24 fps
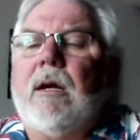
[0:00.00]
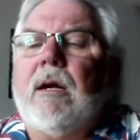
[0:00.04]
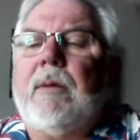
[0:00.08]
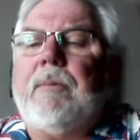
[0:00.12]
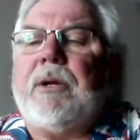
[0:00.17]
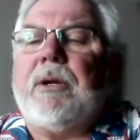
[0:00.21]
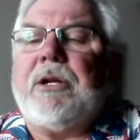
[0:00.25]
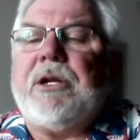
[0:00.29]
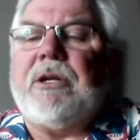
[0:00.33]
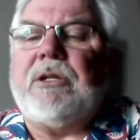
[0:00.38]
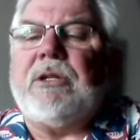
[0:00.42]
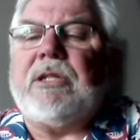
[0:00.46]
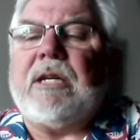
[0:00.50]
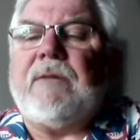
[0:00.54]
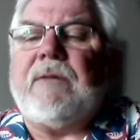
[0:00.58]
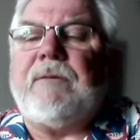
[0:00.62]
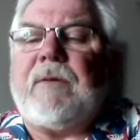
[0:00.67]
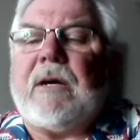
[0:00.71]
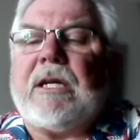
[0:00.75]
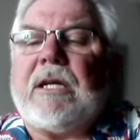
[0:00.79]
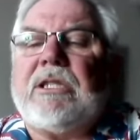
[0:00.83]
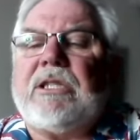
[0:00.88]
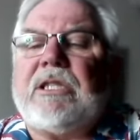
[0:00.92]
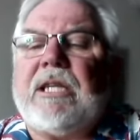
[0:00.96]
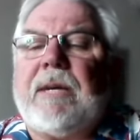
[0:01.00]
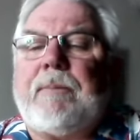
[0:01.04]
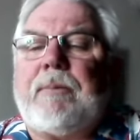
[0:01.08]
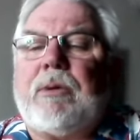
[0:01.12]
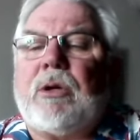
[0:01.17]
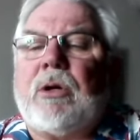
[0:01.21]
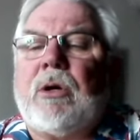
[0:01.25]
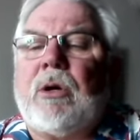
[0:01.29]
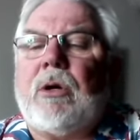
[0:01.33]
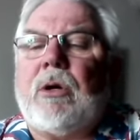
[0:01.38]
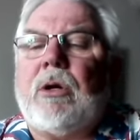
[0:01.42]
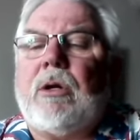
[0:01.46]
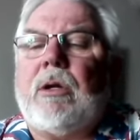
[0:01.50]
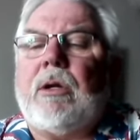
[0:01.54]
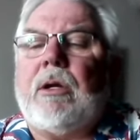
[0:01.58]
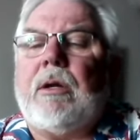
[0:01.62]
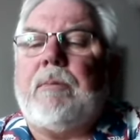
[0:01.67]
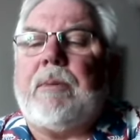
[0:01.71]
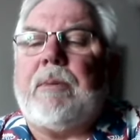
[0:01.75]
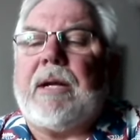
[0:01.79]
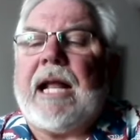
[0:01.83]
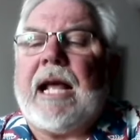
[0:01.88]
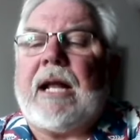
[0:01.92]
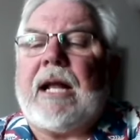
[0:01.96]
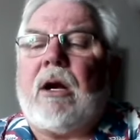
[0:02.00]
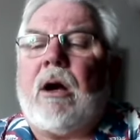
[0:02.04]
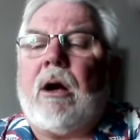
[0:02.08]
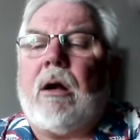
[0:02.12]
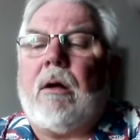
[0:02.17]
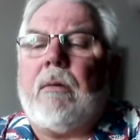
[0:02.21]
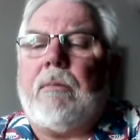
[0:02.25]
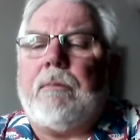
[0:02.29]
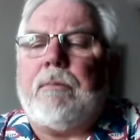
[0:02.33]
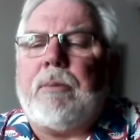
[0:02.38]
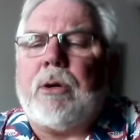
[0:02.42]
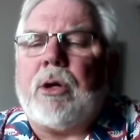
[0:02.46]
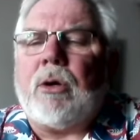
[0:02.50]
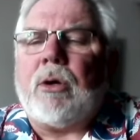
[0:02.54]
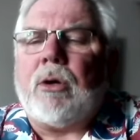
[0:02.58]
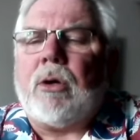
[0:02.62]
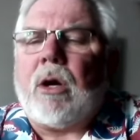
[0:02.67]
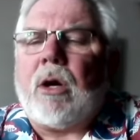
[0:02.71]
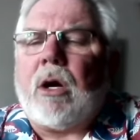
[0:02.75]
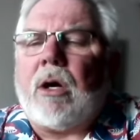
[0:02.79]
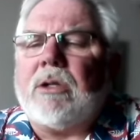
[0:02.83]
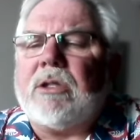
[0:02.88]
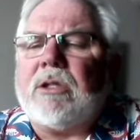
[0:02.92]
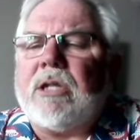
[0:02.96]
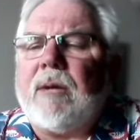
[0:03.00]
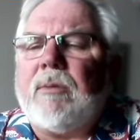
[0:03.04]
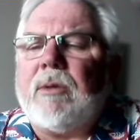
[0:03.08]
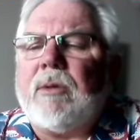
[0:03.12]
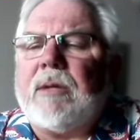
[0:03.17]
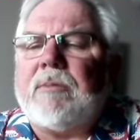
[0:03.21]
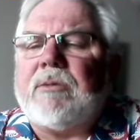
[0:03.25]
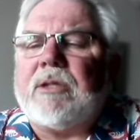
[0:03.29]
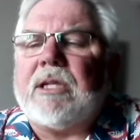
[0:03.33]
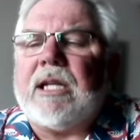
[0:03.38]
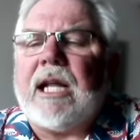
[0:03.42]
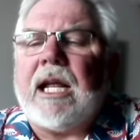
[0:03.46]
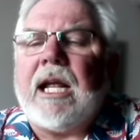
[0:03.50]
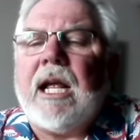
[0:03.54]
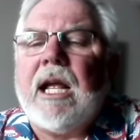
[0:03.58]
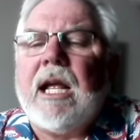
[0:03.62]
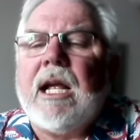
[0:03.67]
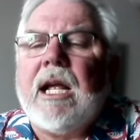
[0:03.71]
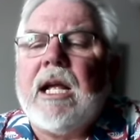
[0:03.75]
Been using FunJet, but had a hard time with them today.